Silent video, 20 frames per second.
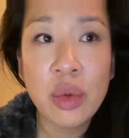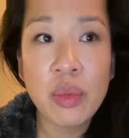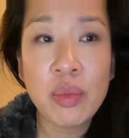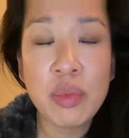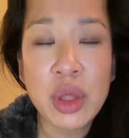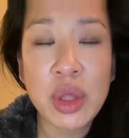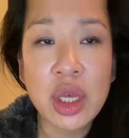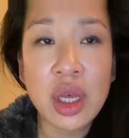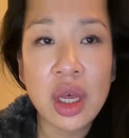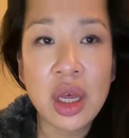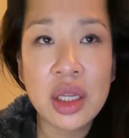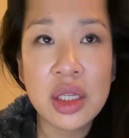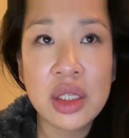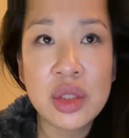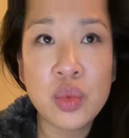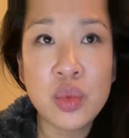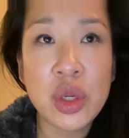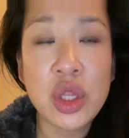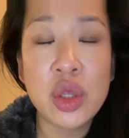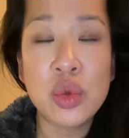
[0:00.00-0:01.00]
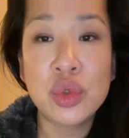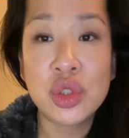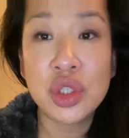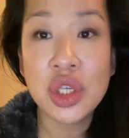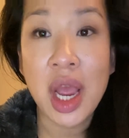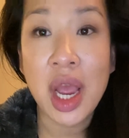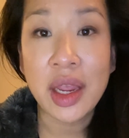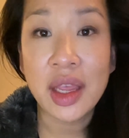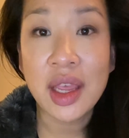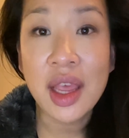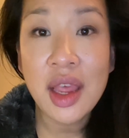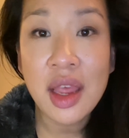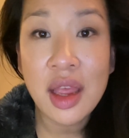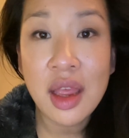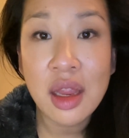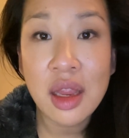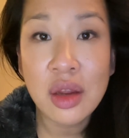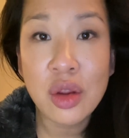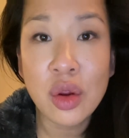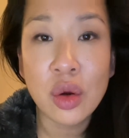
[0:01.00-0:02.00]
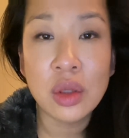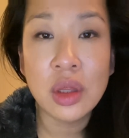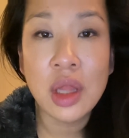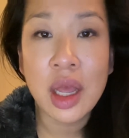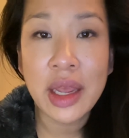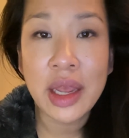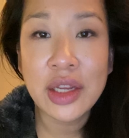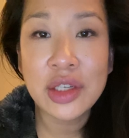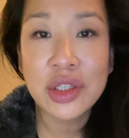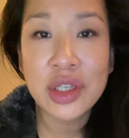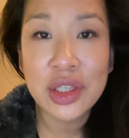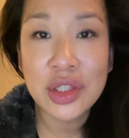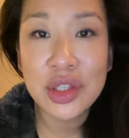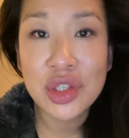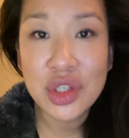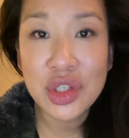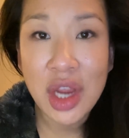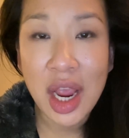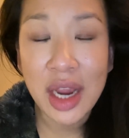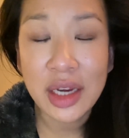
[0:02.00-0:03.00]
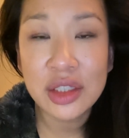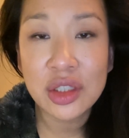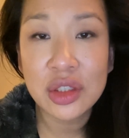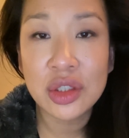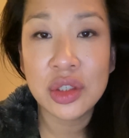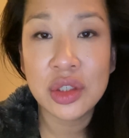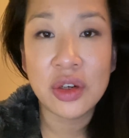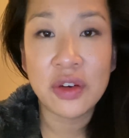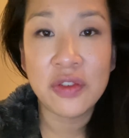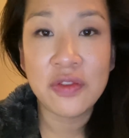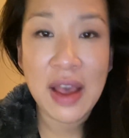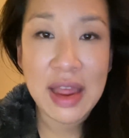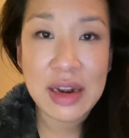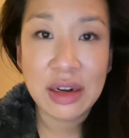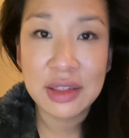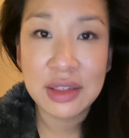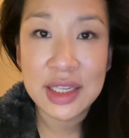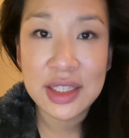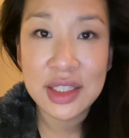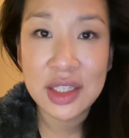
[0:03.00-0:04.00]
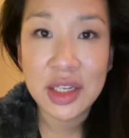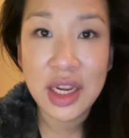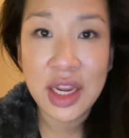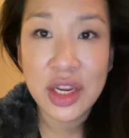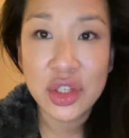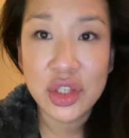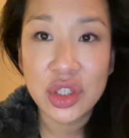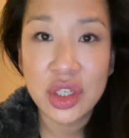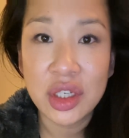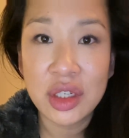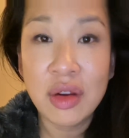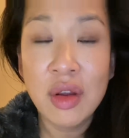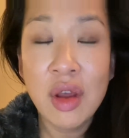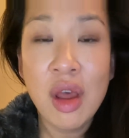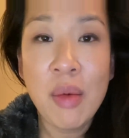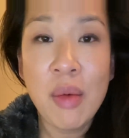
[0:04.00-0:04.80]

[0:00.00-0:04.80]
because when you check in, your luggage gets checked to your final destination.